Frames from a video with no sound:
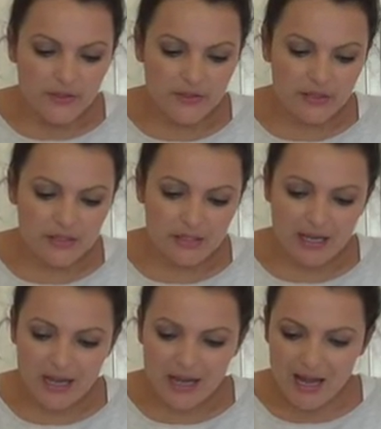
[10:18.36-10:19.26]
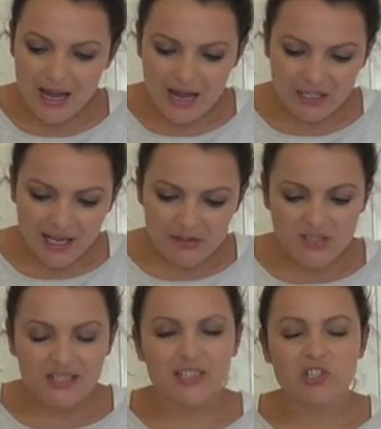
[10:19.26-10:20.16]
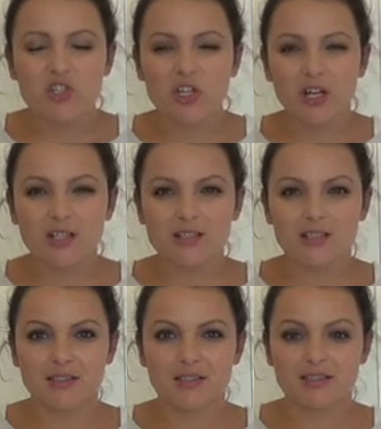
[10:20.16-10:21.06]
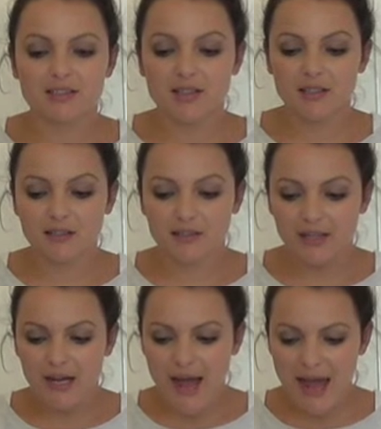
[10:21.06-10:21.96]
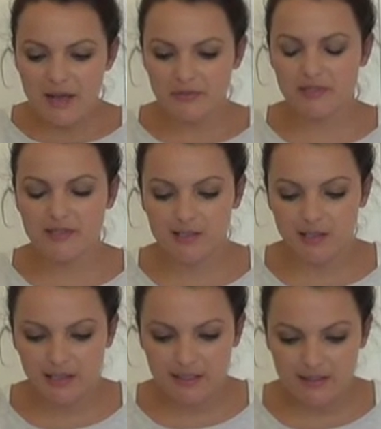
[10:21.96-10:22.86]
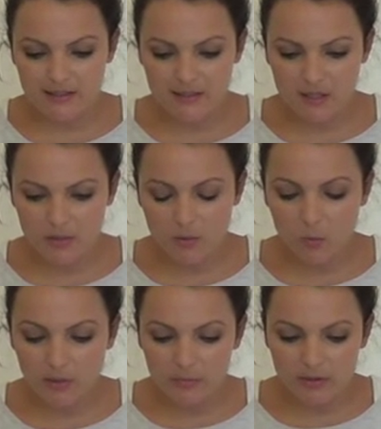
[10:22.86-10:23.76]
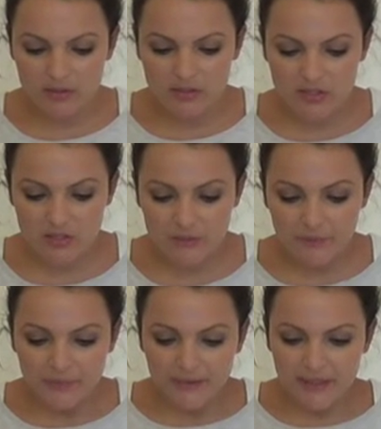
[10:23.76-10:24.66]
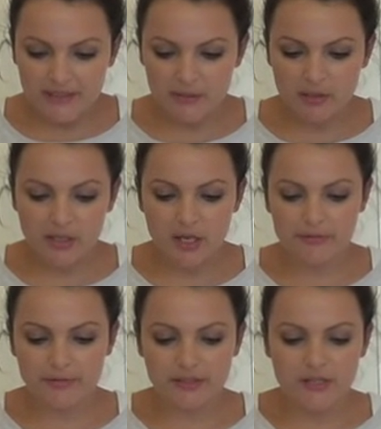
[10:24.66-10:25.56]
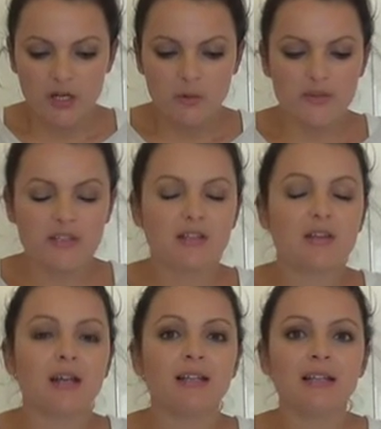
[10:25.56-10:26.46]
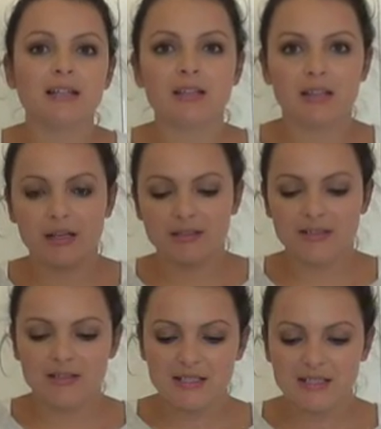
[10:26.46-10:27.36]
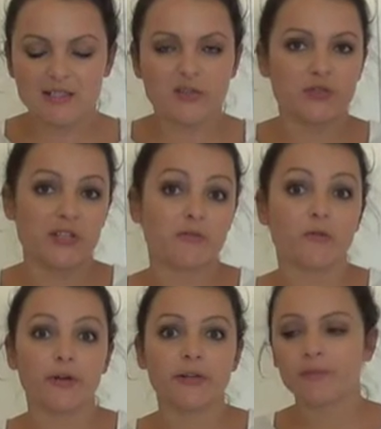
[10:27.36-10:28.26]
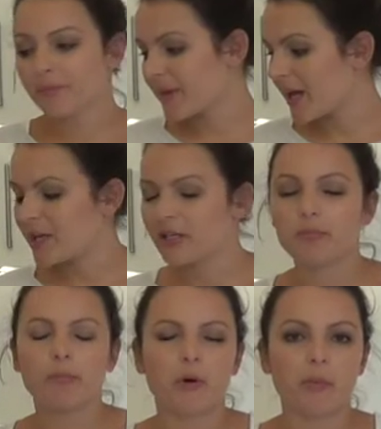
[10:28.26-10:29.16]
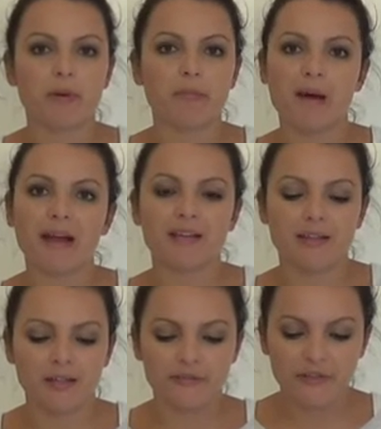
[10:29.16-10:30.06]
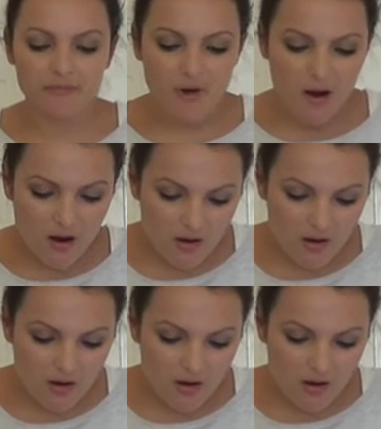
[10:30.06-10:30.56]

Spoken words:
The outside is just starting to darken ever so slightly, so what I'm going to do is I'm going to cover it with a little disc of tin foil, and I'm going to pop it back in the oven.